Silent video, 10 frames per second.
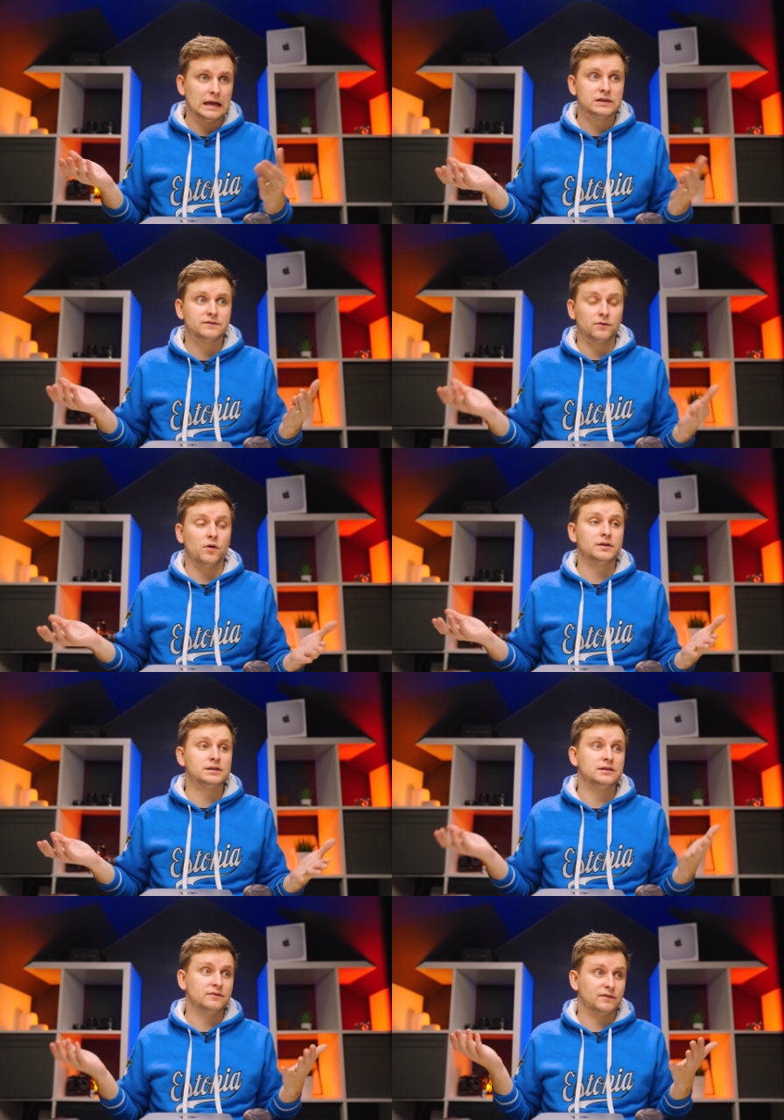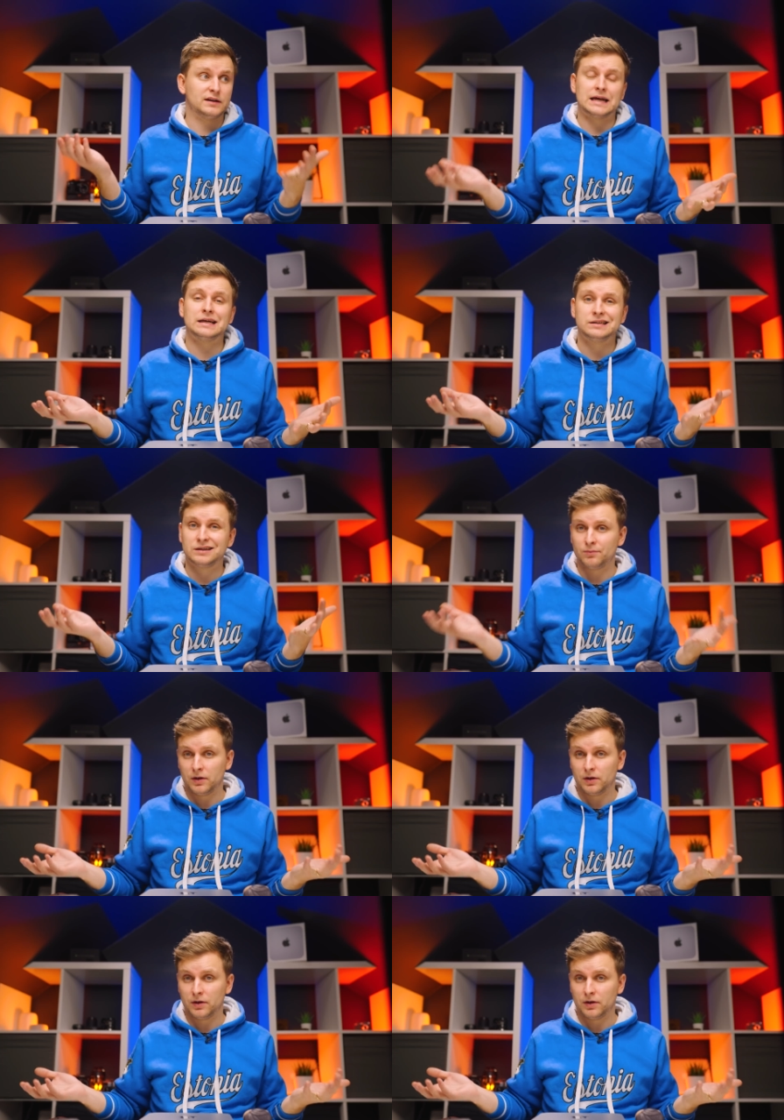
It is honestly fantastic